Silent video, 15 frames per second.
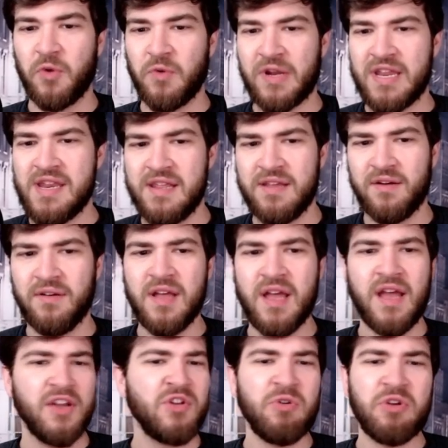rookie deal.
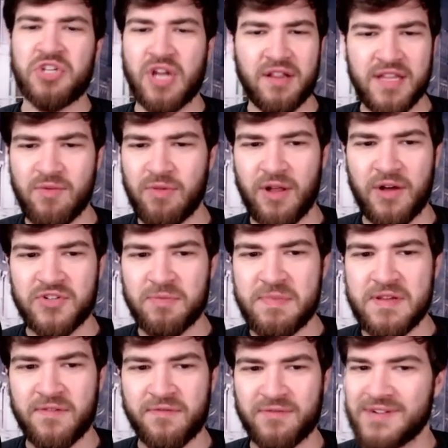Duke Shelley will also
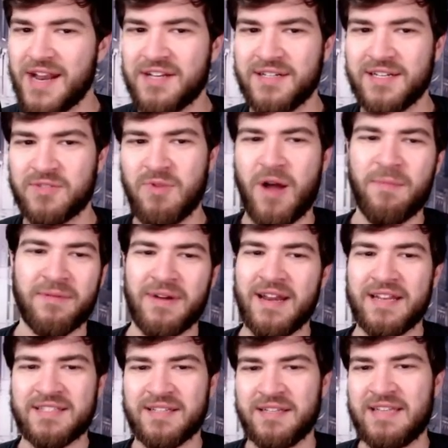be a free agent as well, but right,
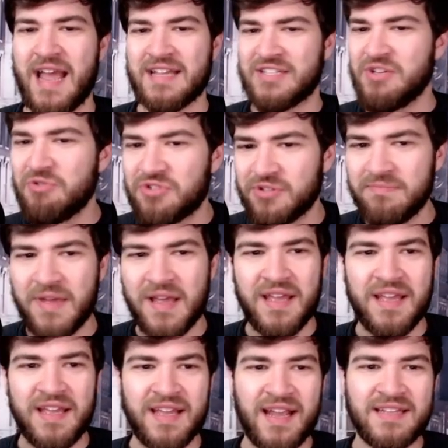it's Daz Newsom.
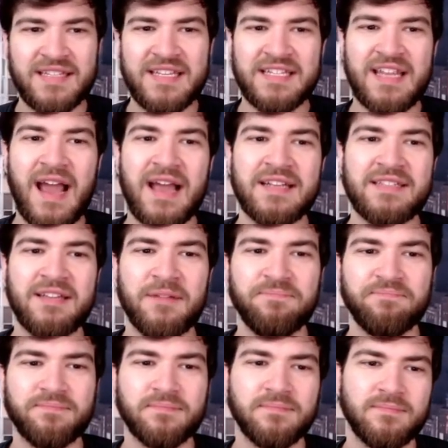It's these guys that
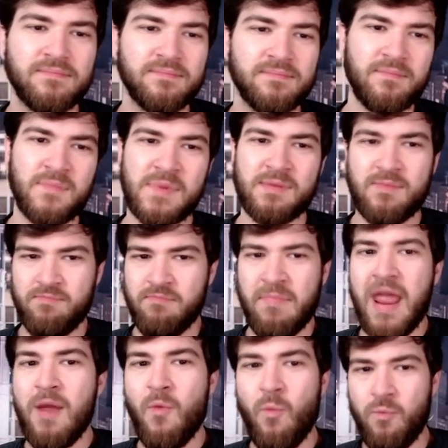
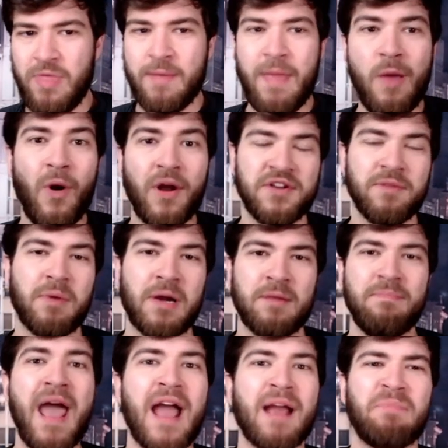they may want to bring
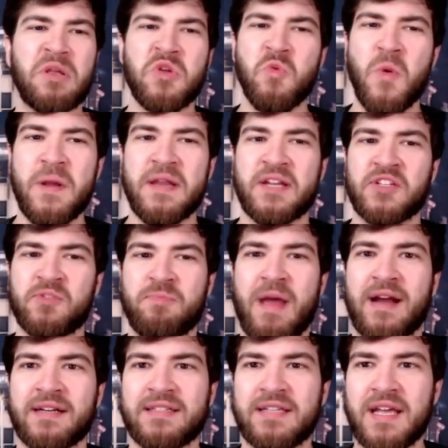back, but you wouldn't
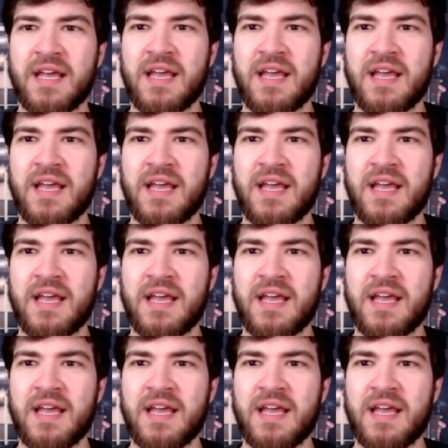expect